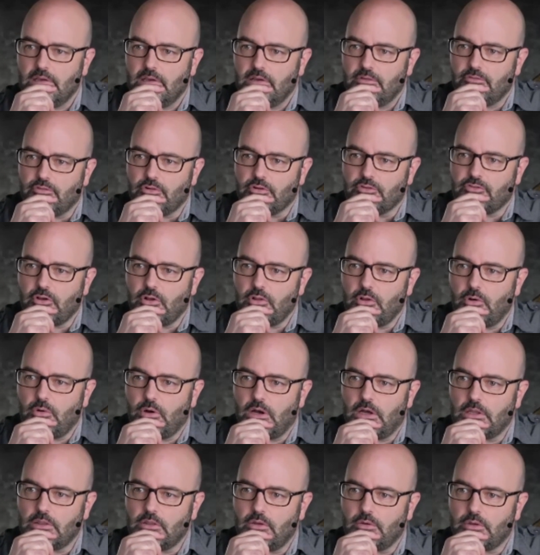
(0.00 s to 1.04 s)
For a solo
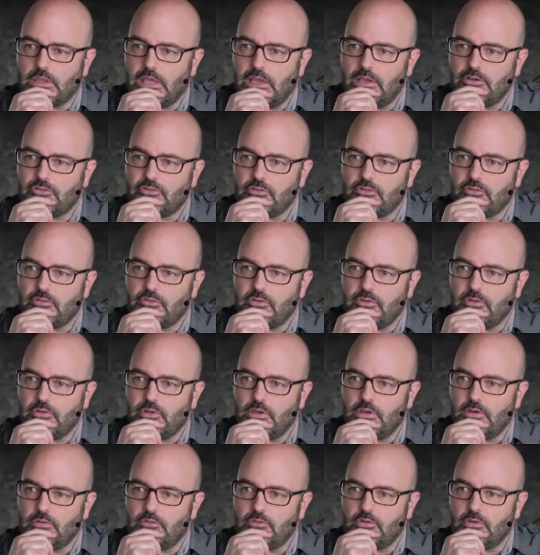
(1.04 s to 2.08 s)
on location
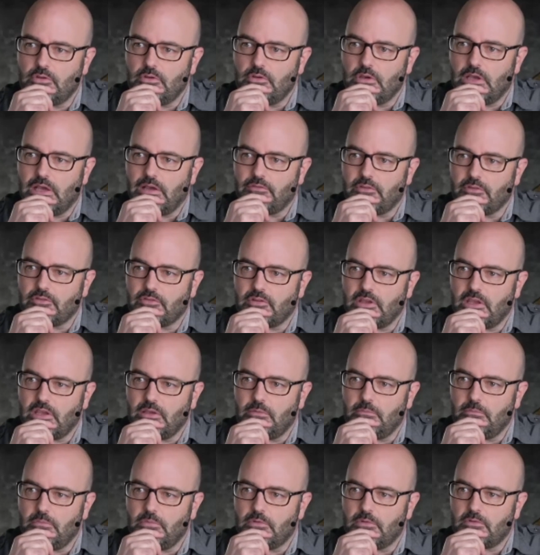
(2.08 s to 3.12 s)
studio, do you have the
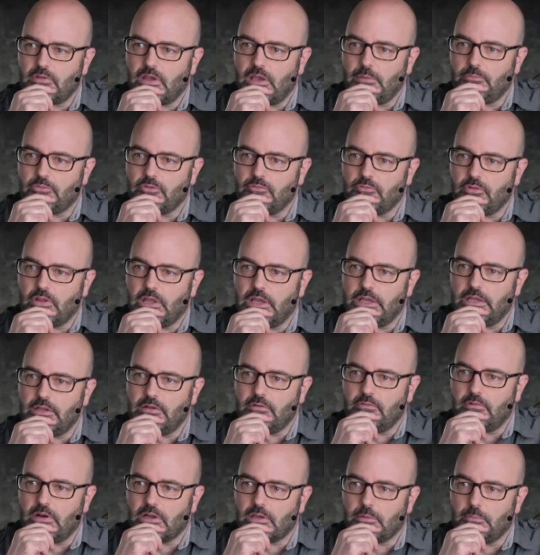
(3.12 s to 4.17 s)
same types of light
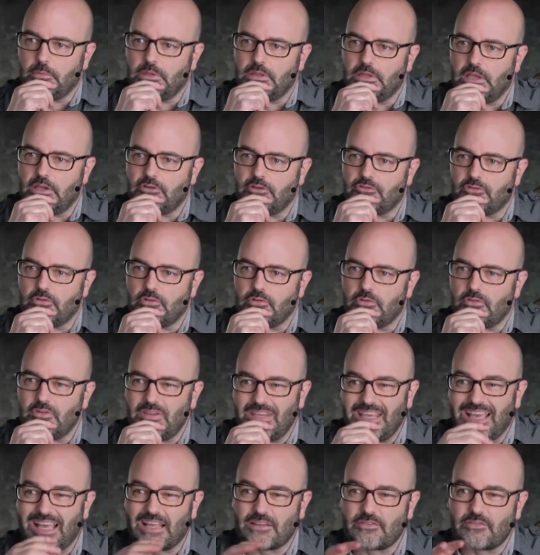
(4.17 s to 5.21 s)
recommendations?
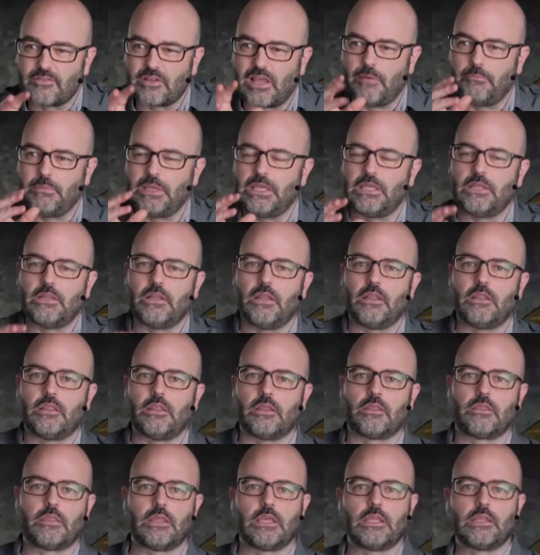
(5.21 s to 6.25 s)
Yes. I mean,
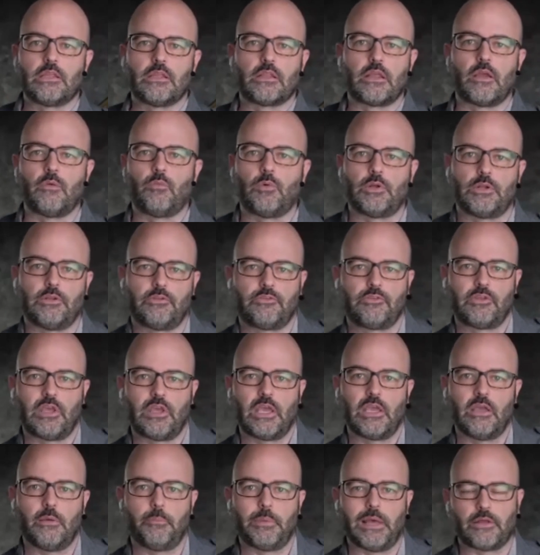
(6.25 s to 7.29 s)
the thing that I want to
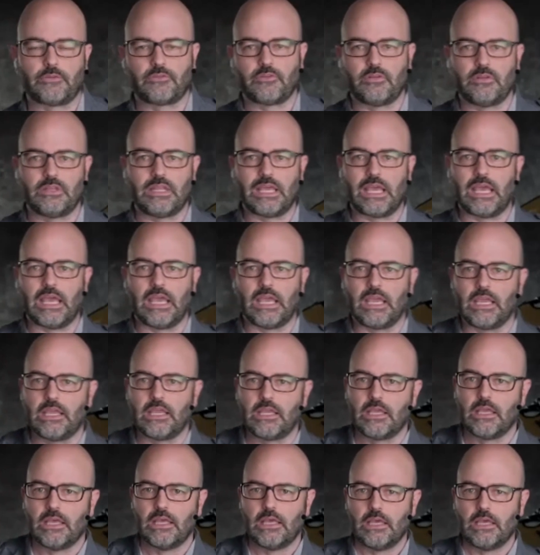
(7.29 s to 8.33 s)
say about
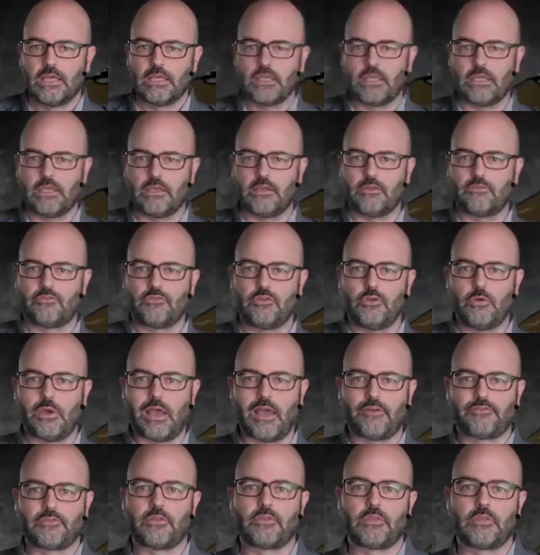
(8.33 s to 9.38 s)
today is you
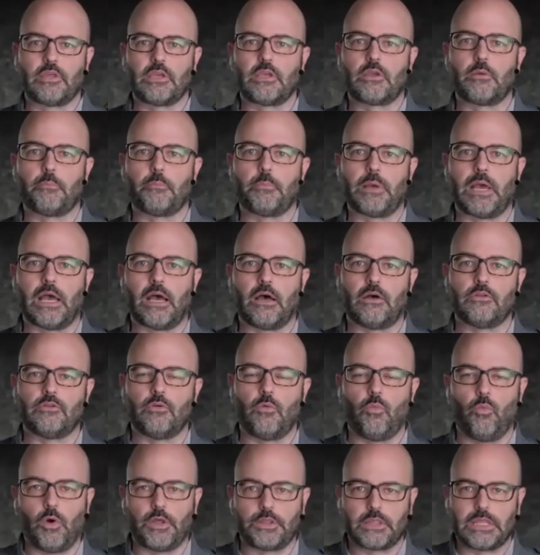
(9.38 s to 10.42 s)
have to think about
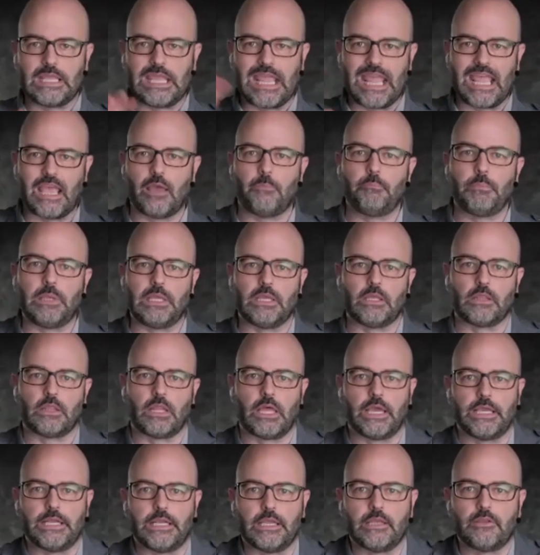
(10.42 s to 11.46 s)
what the ambient
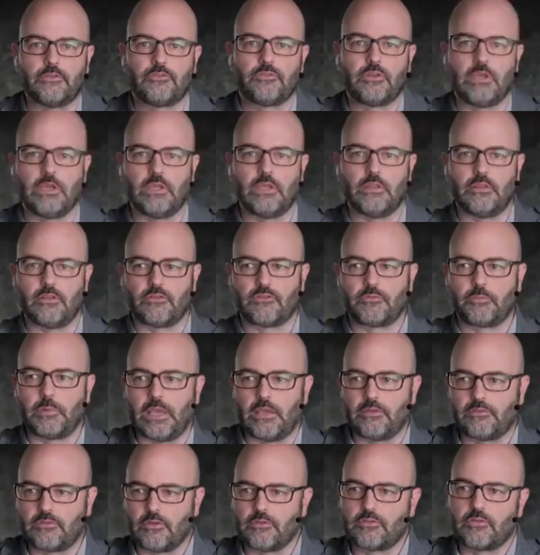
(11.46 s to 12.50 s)
light is in the
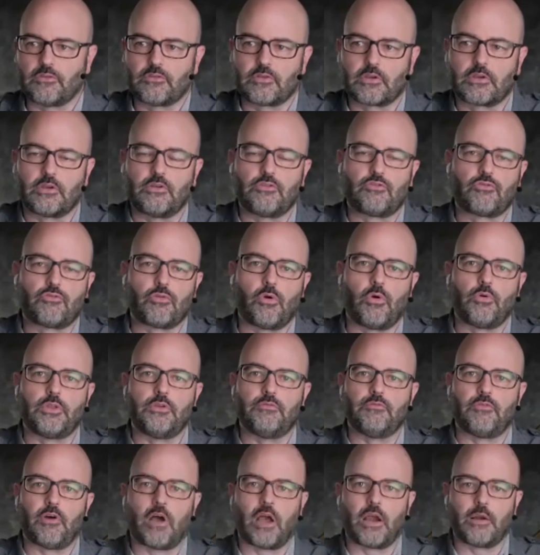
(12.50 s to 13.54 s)
space. This is a controlled
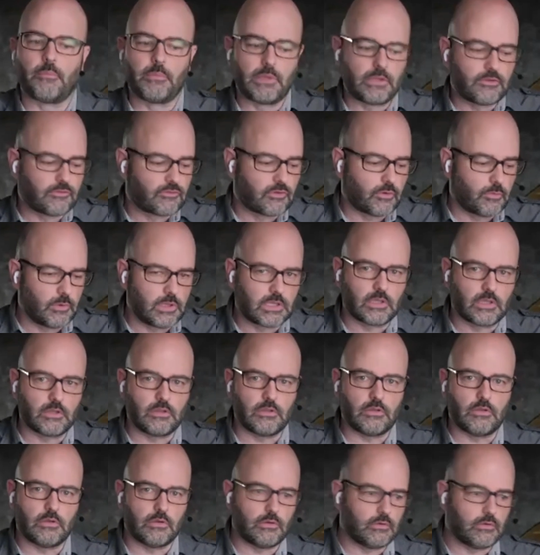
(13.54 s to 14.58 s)
environment, so we
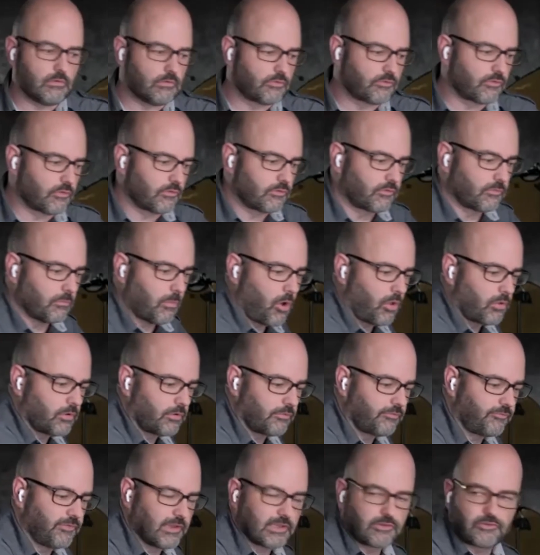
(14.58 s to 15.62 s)
can use
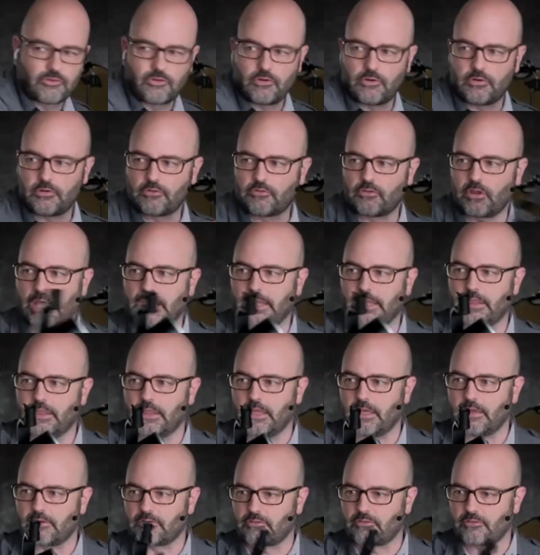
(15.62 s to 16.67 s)
smaller fixtures like
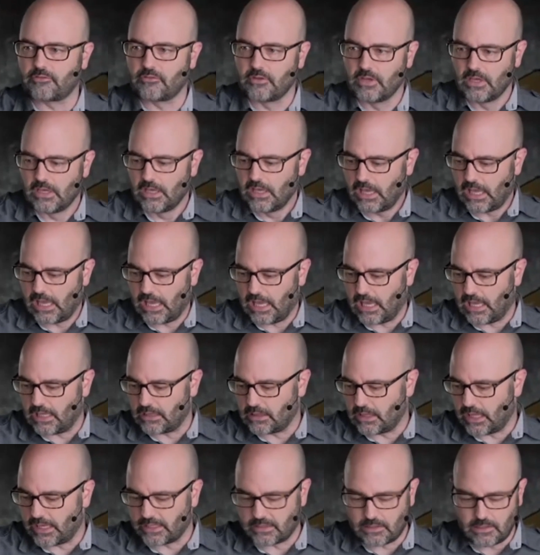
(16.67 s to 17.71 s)
this
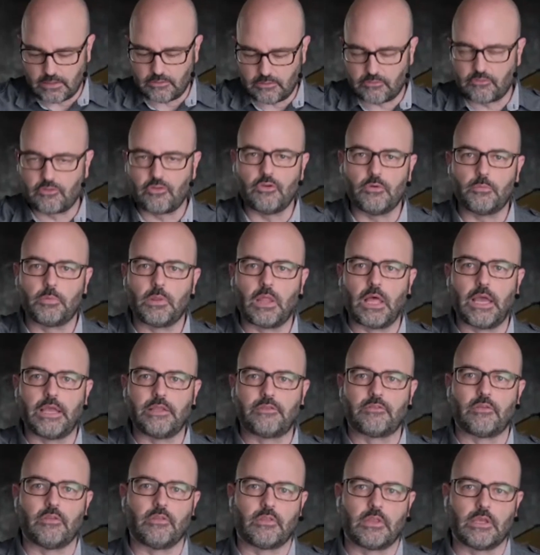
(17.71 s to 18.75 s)
and like these tube
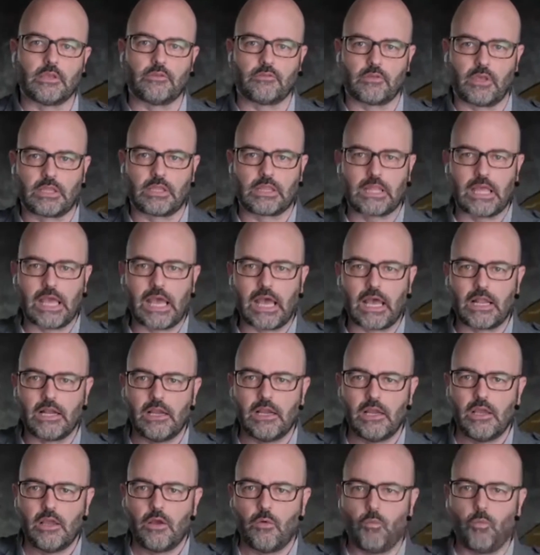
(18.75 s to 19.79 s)
lights and things like that.
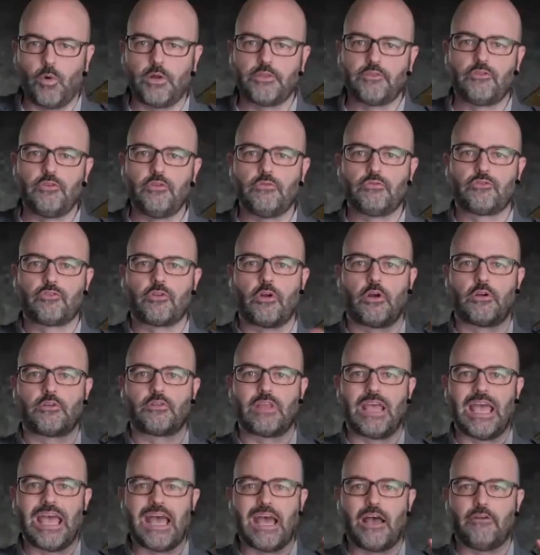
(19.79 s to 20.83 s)
Once you start
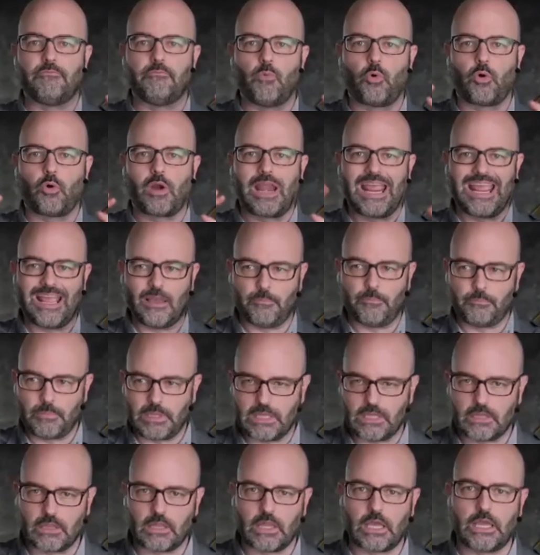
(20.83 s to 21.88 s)
to have more
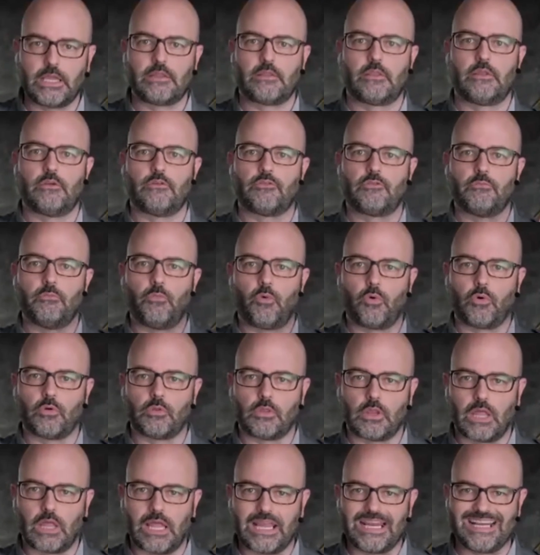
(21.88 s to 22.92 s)
ambient light, there's more
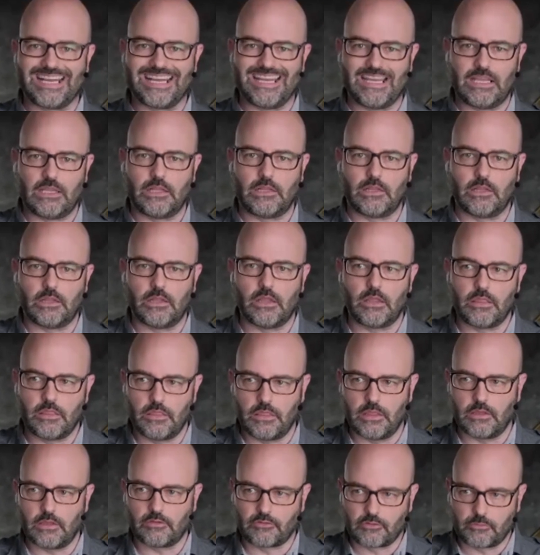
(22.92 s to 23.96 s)
light in
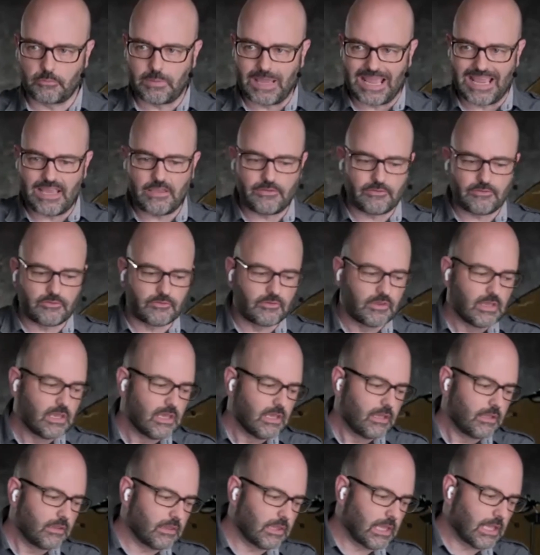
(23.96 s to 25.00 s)
the space,
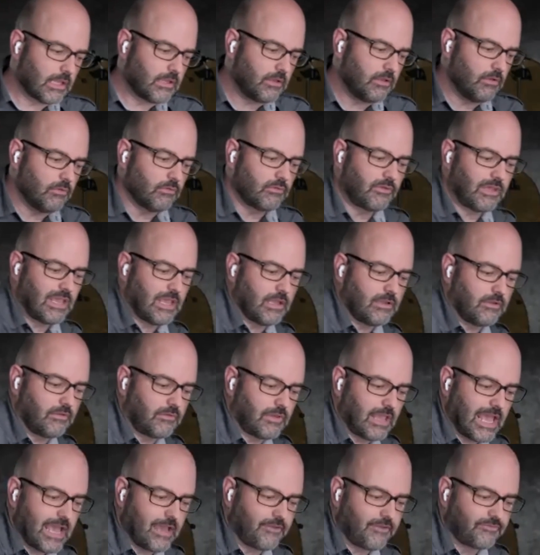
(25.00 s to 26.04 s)
then you tend
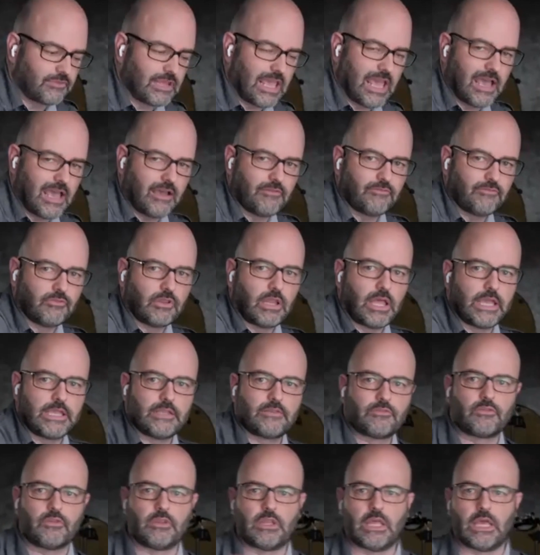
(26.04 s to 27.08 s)
to have
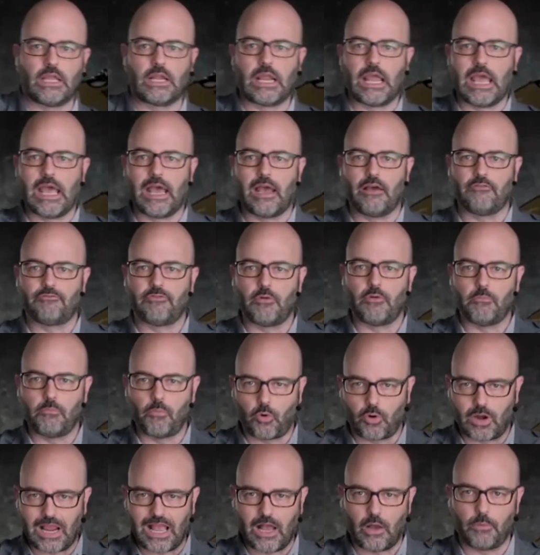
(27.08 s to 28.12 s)
lights that have more
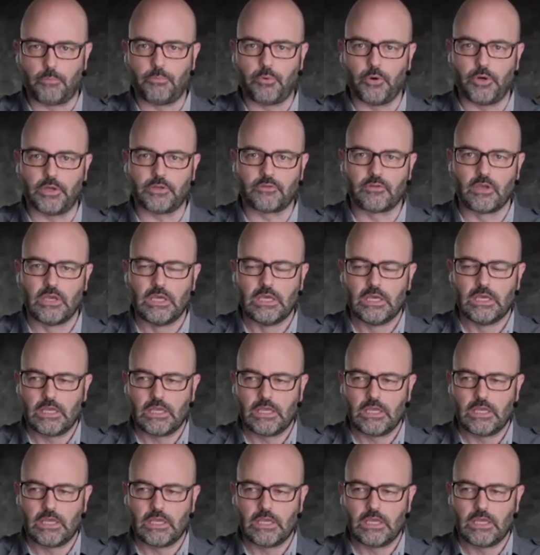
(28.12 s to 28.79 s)
output.